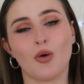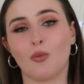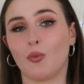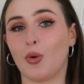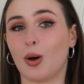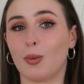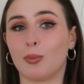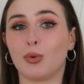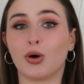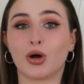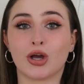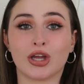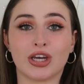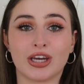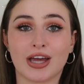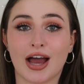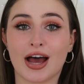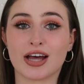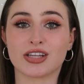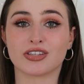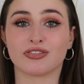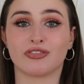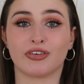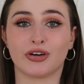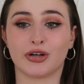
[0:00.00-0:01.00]
What more could you
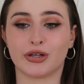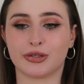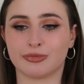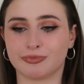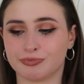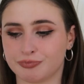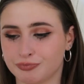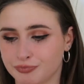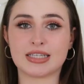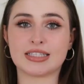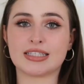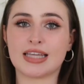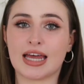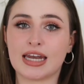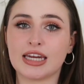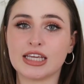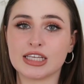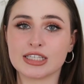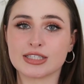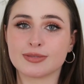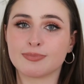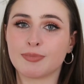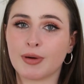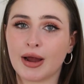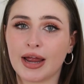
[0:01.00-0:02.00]
ask for? The
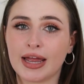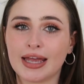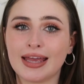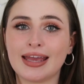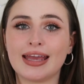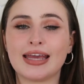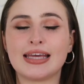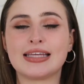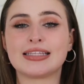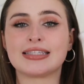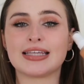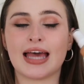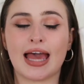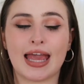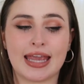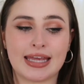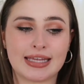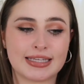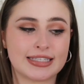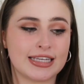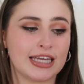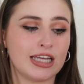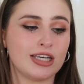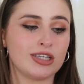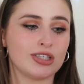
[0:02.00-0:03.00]
setting spray is
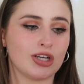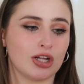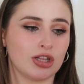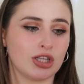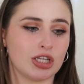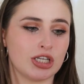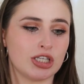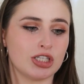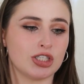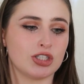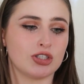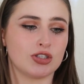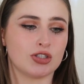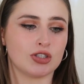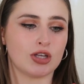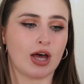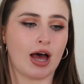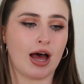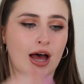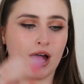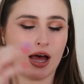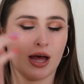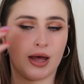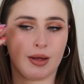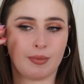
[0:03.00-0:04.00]

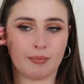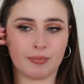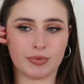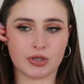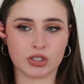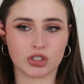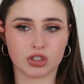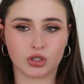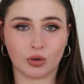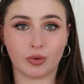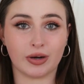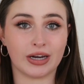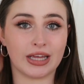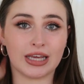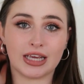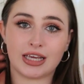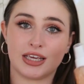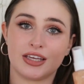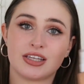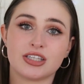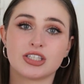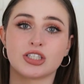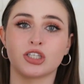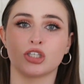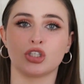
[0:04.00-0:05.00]
$18, so it
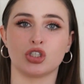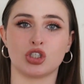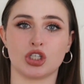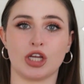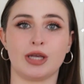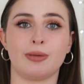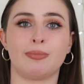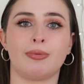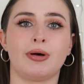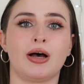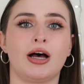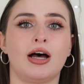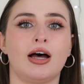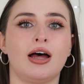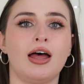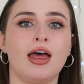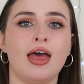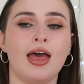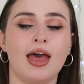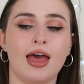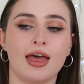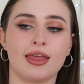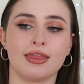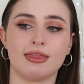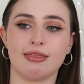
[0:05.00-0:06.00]
is cheaper
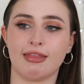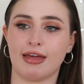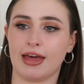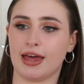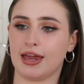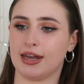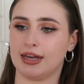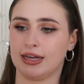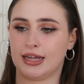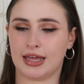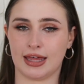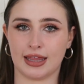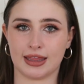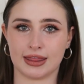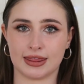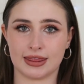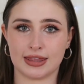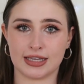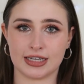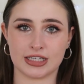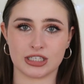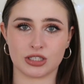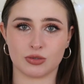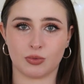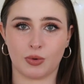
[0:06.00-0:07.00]
than
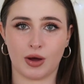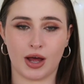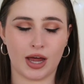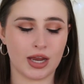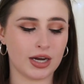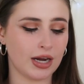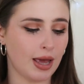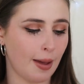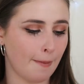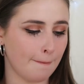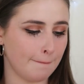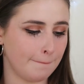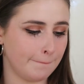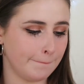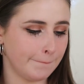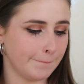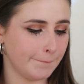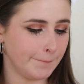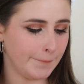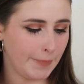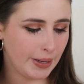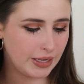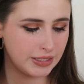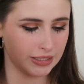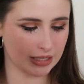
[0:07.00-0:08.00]
this one,
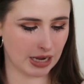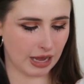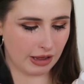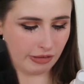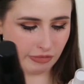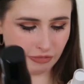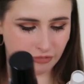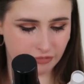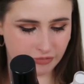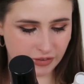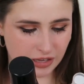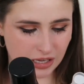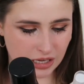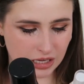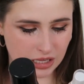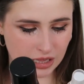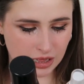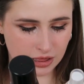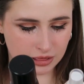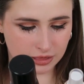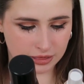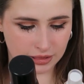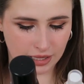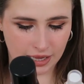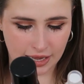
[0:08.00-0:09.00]
but I
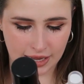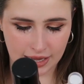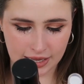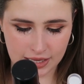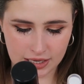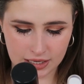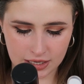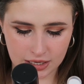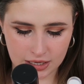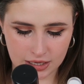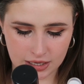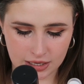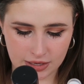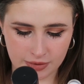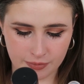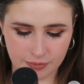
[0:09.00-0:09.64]
feel like,